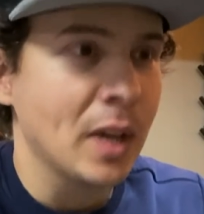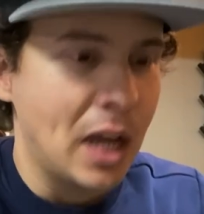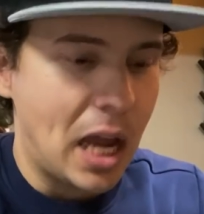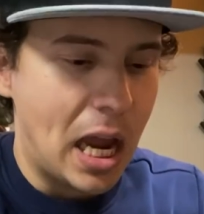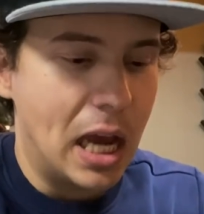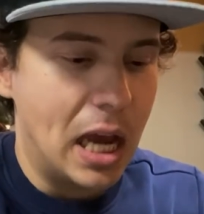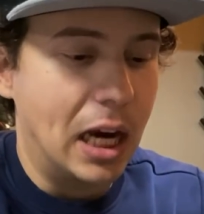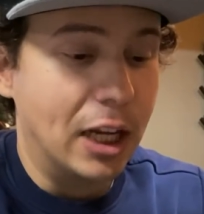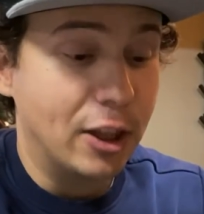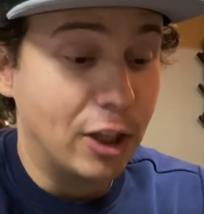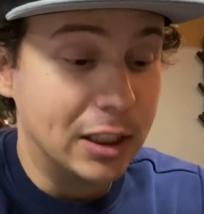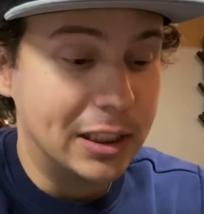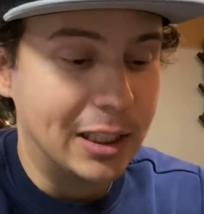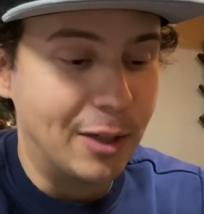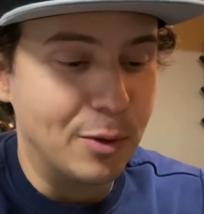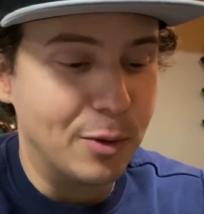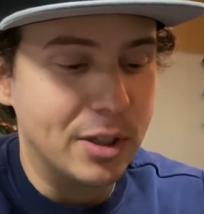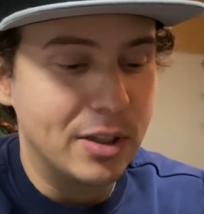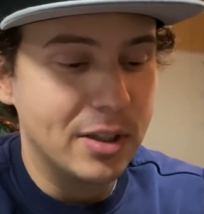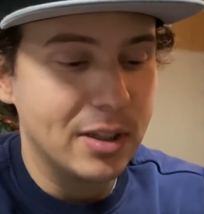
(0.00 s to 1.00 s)
and I thought that
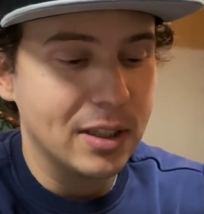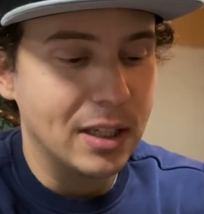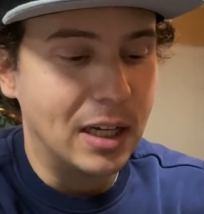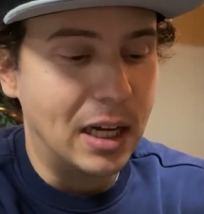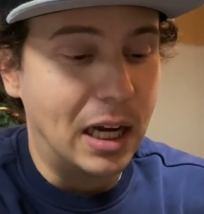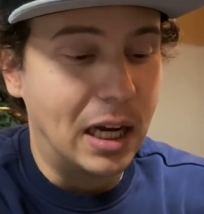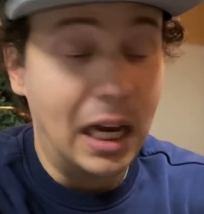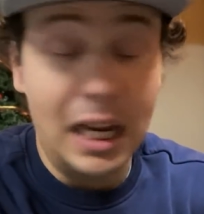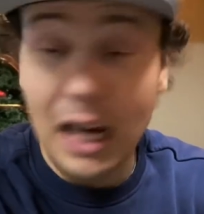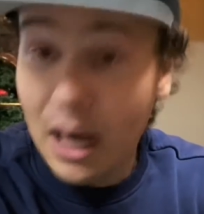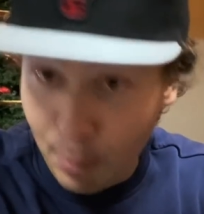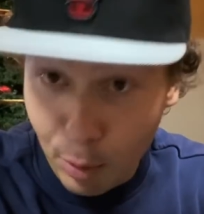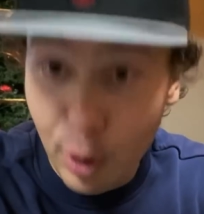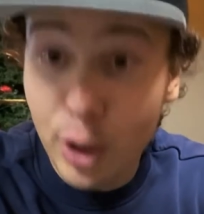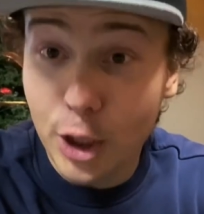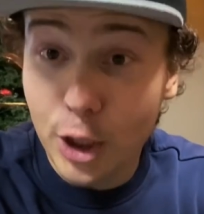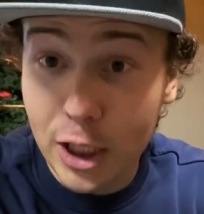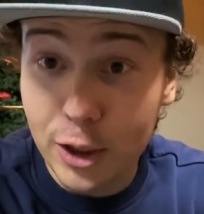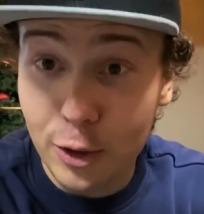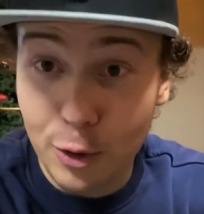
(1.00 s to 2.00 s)
was, uh, and I
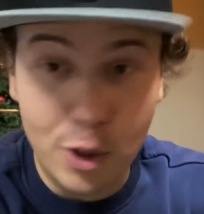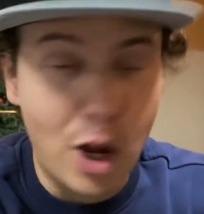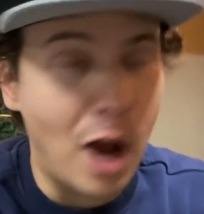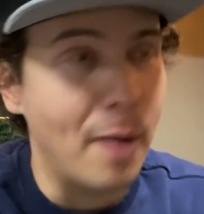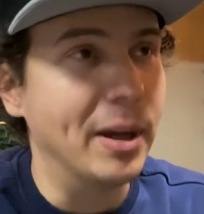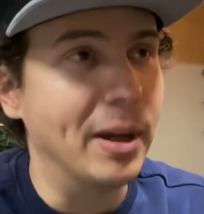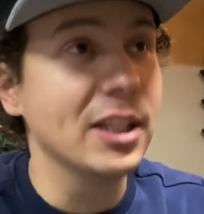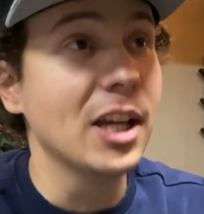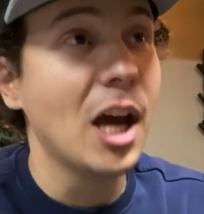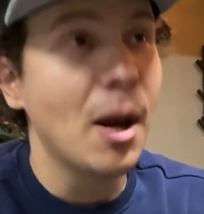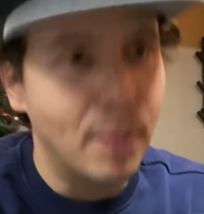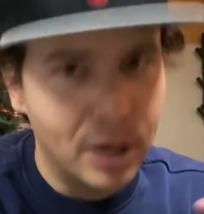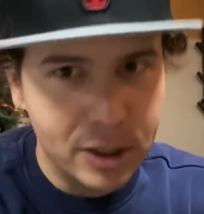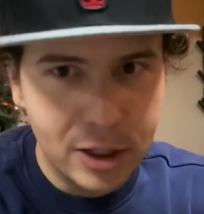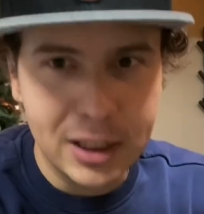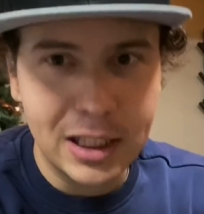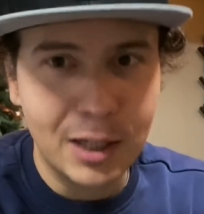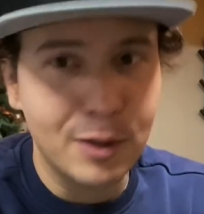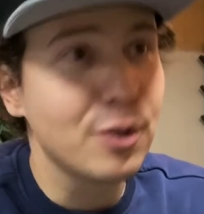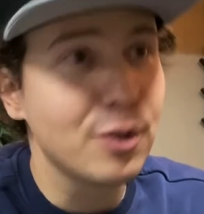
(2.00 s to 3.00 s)
appreciate those comments, but I
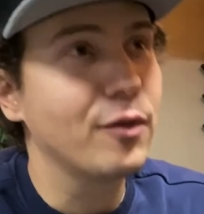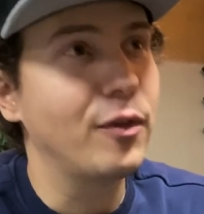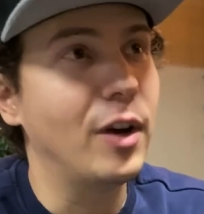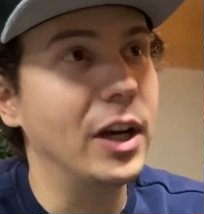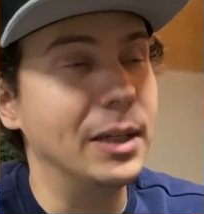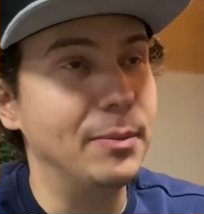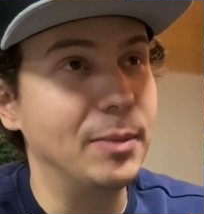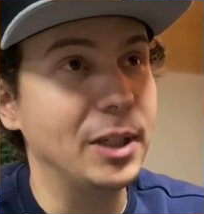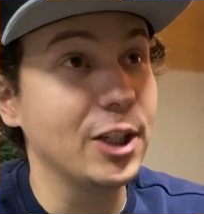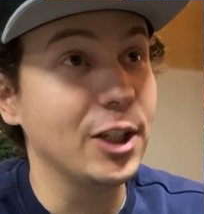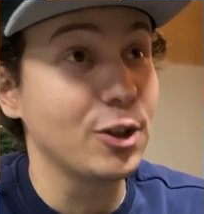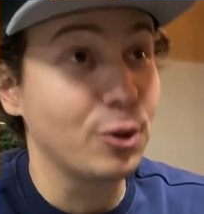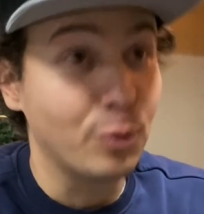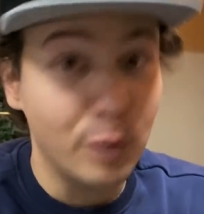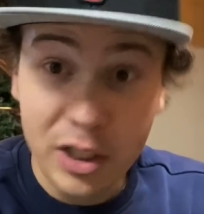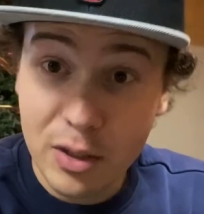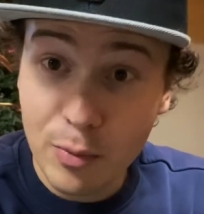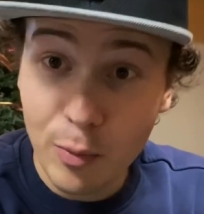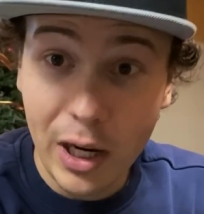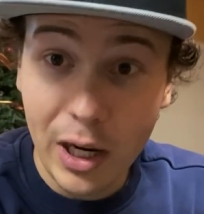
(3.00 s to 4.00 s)
thought that was funny because the
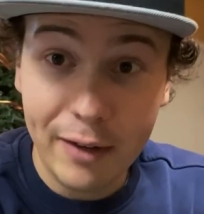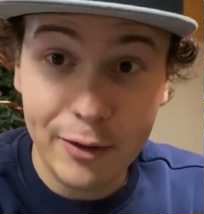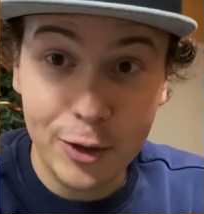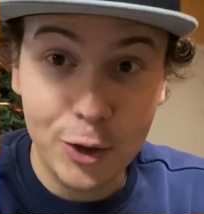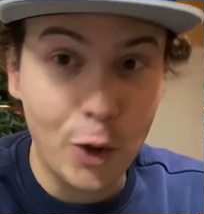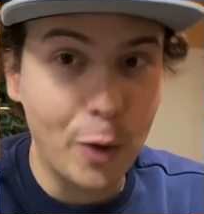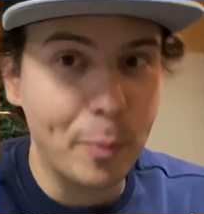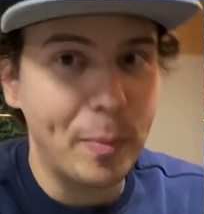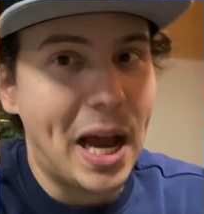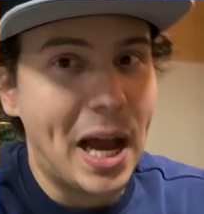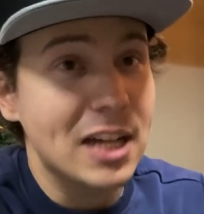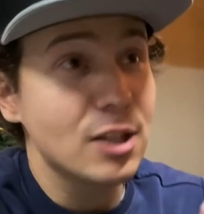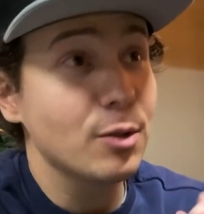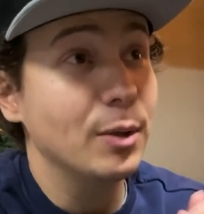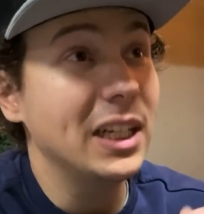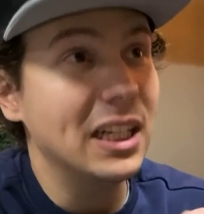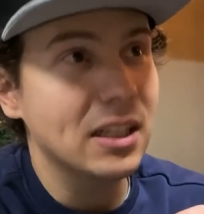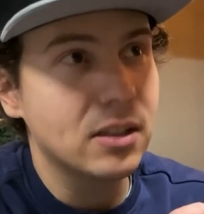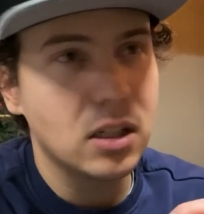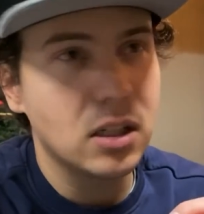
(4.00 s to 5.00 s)
reason why I have a short
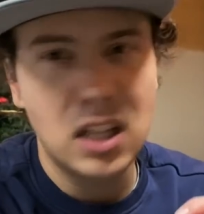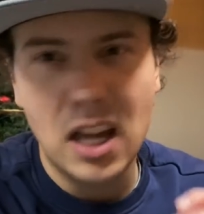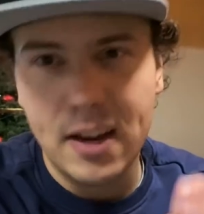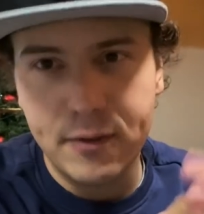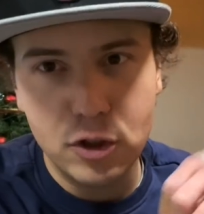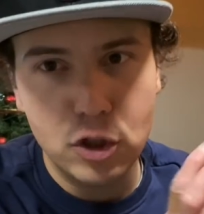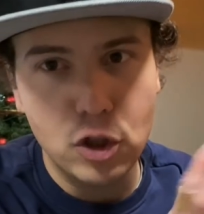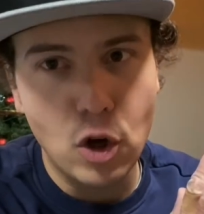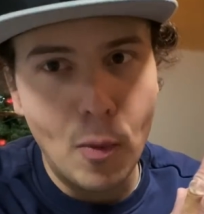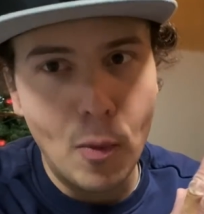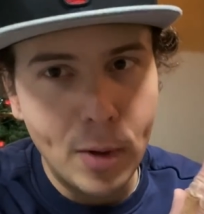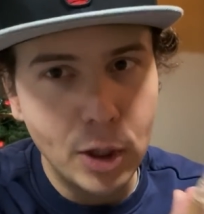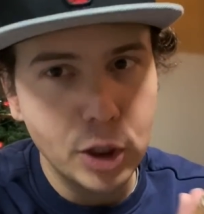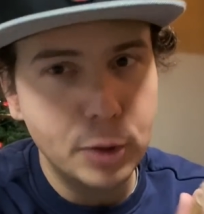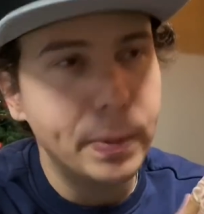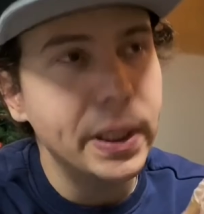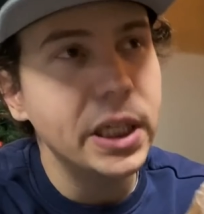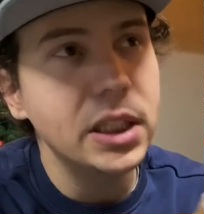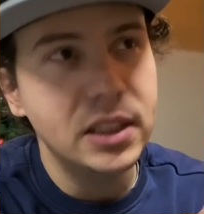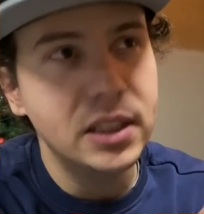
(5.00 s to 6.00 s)
backswing is because I have so much
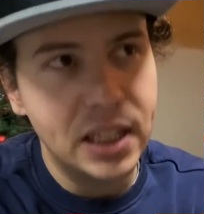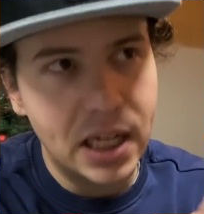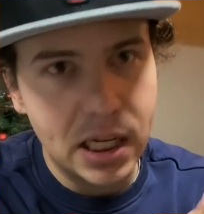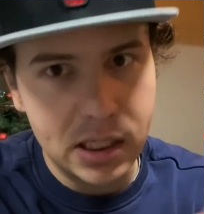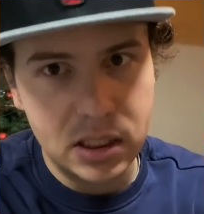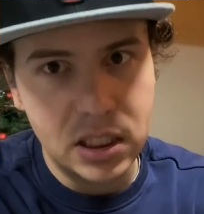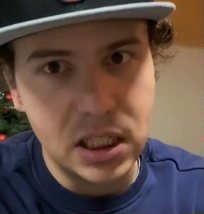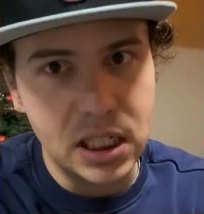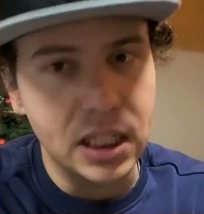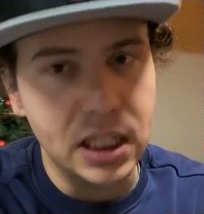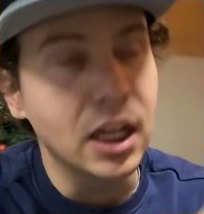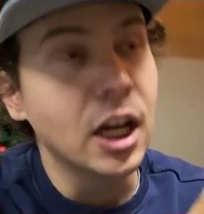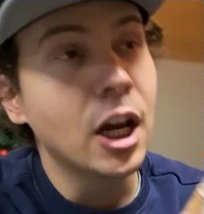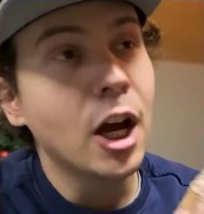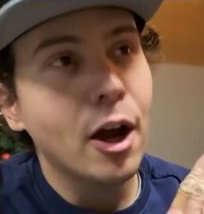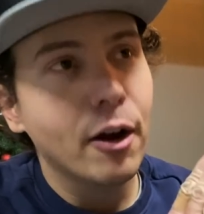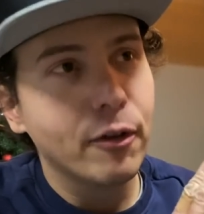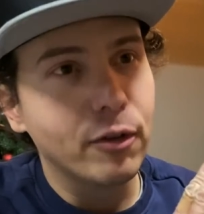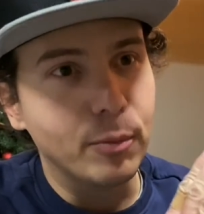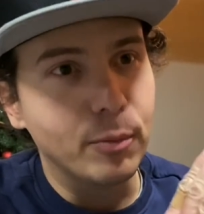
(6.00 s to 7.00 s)
PTSD
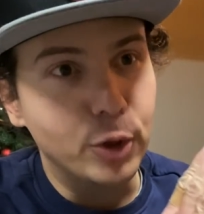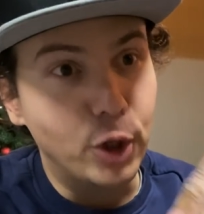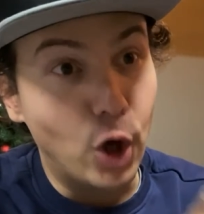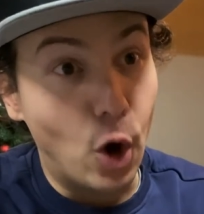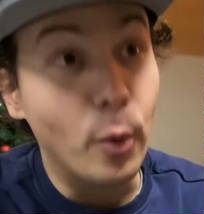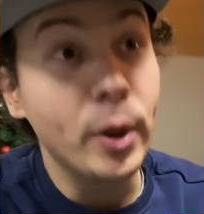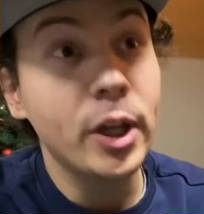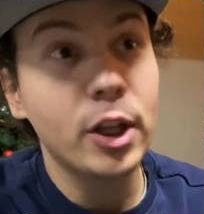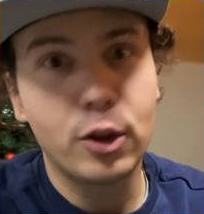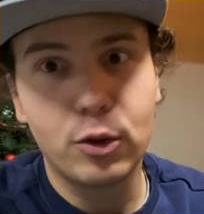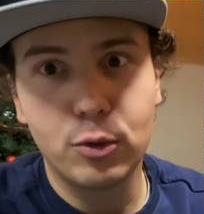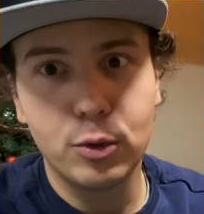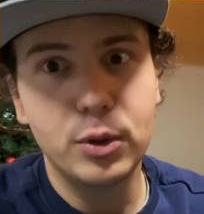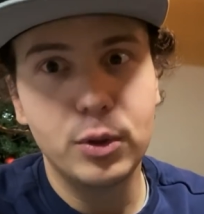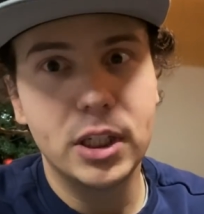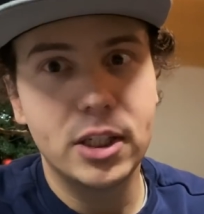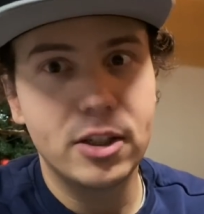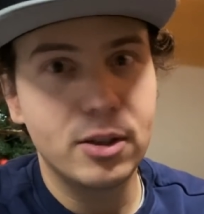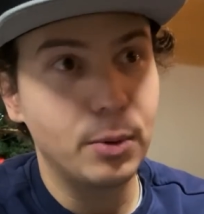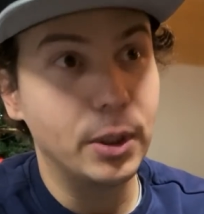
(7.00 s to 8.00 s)
from going through
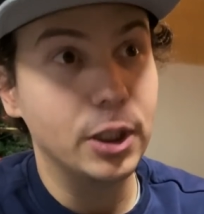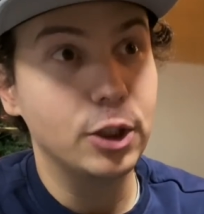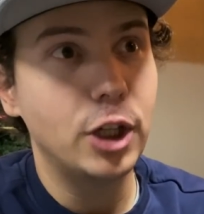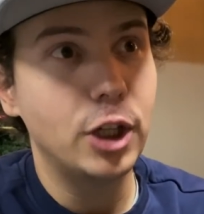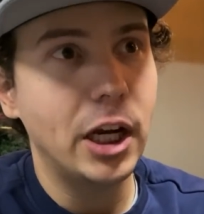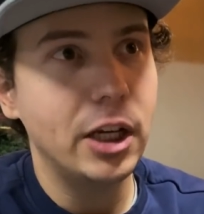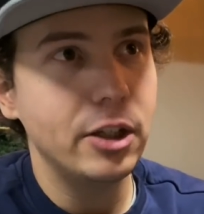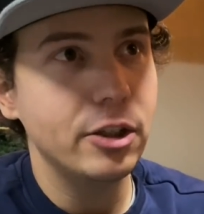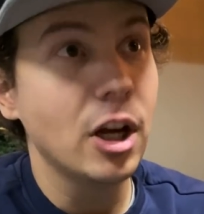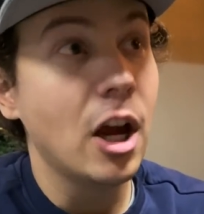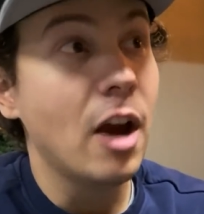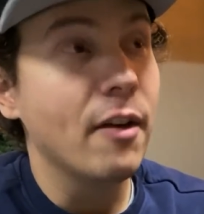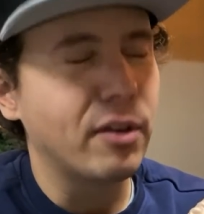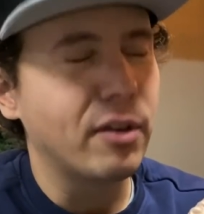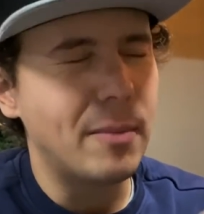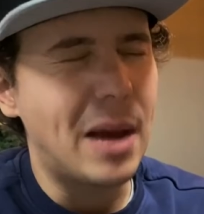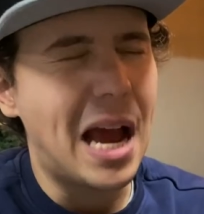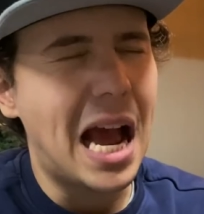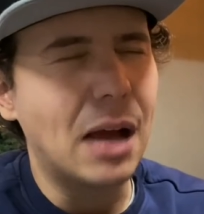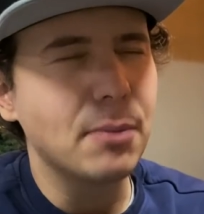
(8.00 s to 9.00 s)
this swing change,
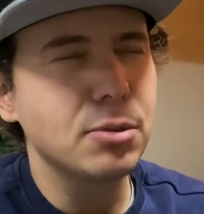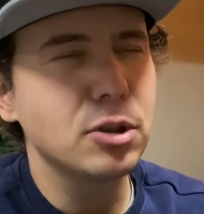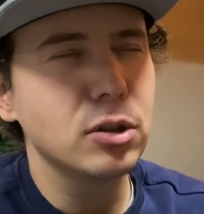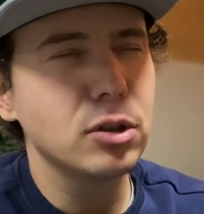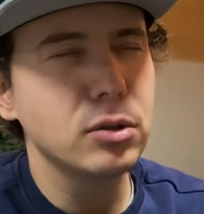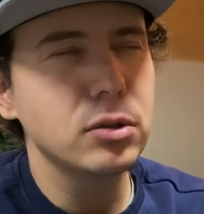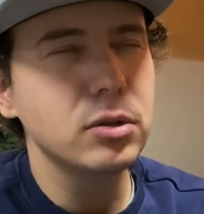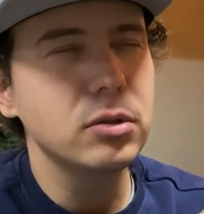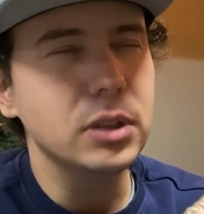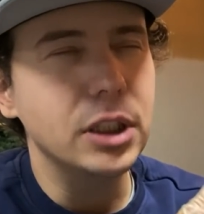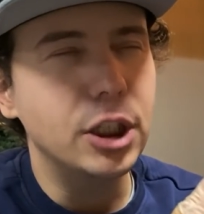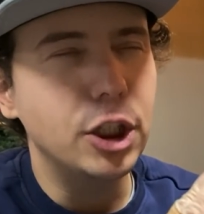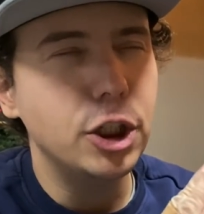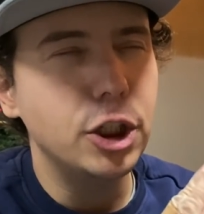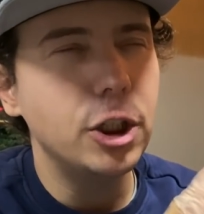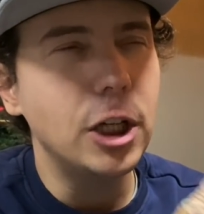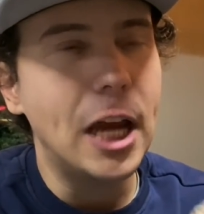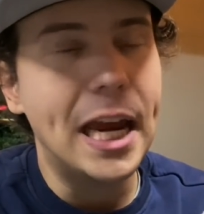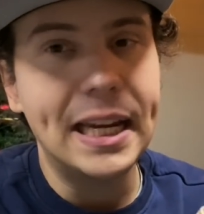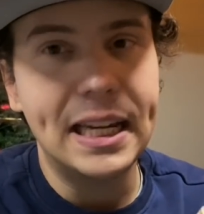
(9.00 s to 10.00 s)
from absolutely
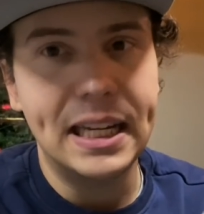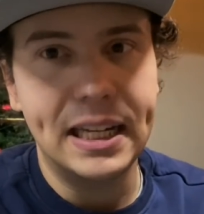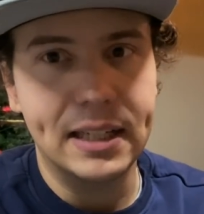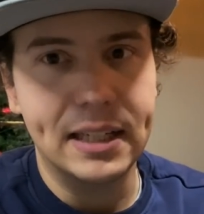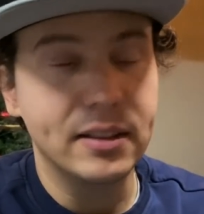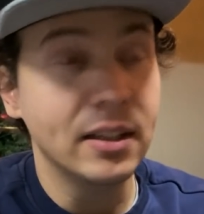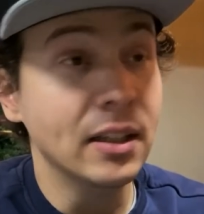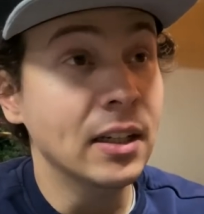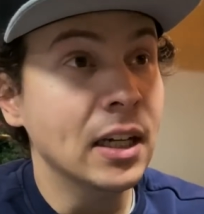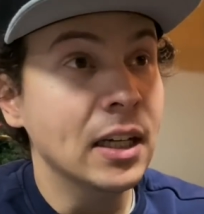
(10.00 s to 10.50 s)
shanking it,